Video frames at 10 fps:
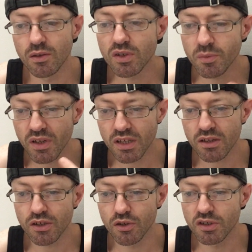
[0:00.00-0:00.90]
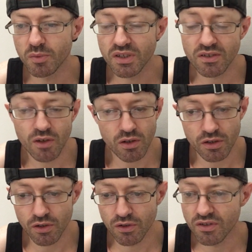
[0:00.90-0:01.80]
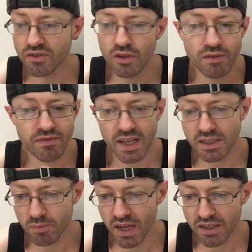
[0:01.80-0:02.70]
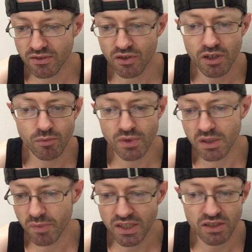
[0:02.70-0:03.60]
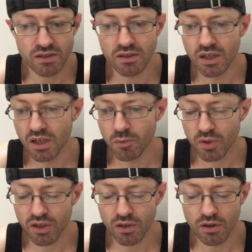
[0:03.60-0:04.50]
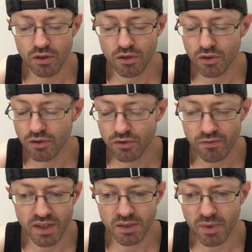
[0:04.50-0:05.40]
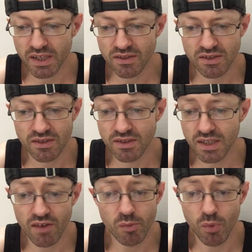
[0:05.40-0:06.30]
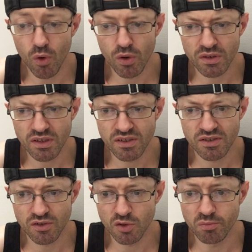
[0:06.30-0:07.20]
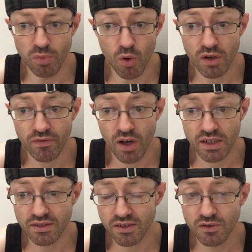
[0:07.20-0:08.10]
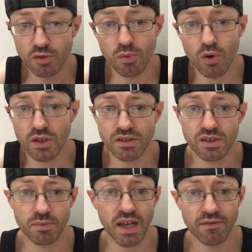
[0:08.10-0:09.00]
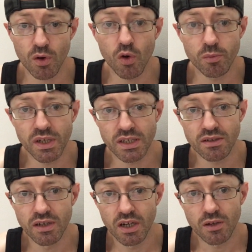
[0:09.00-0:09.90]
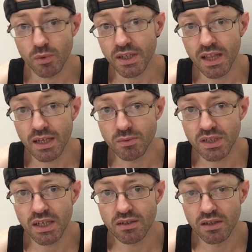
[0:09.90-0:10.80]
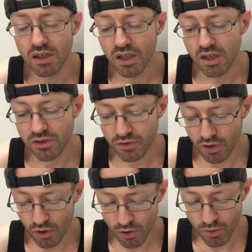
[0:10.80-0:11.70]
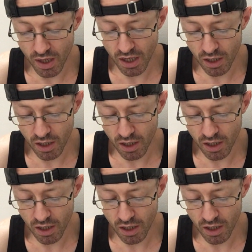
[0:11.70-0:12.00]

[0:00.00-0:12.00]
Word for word: looks a bit like Locutus, but it's not Locutus, it's not a flashback, it's not a reimagined Locutus or flashback, it's just another Borg that is still Borgified, because there's still Borg on the ship, they haven't all been reclaimed yet. So